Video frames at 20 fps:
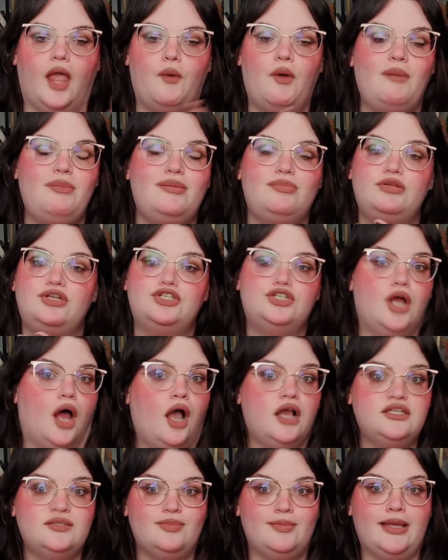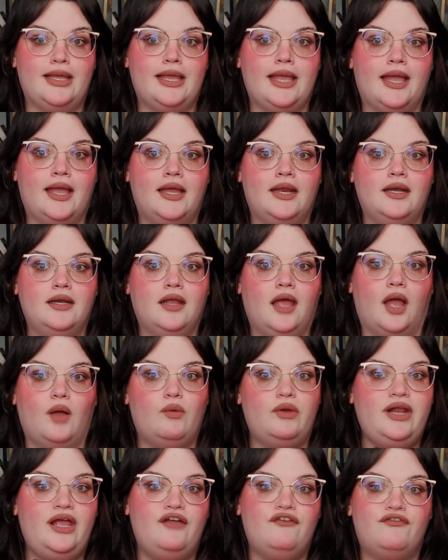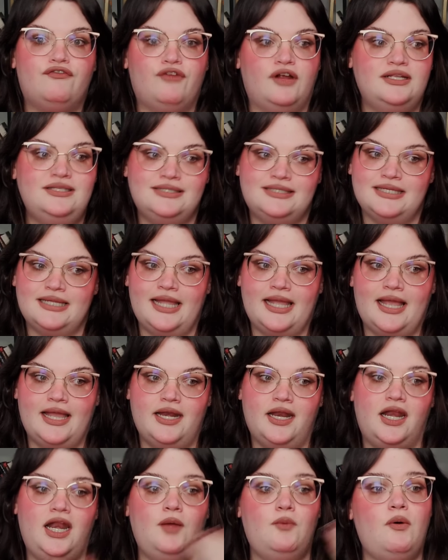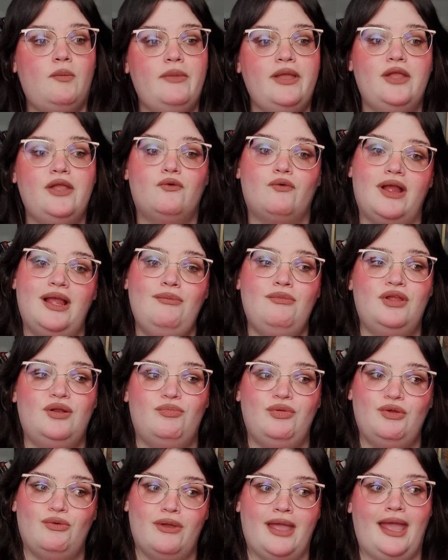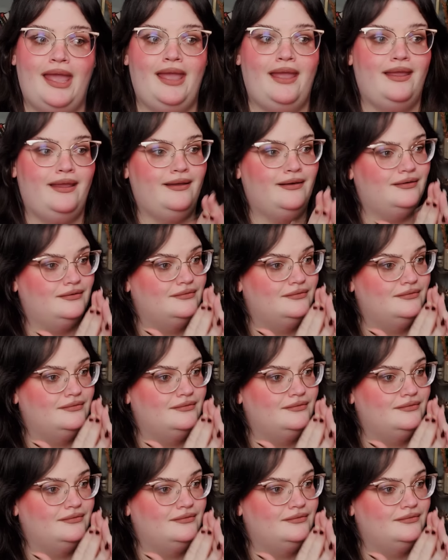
I want people to talk to me again. I wanna have friends again. And I want my grandma to be okay.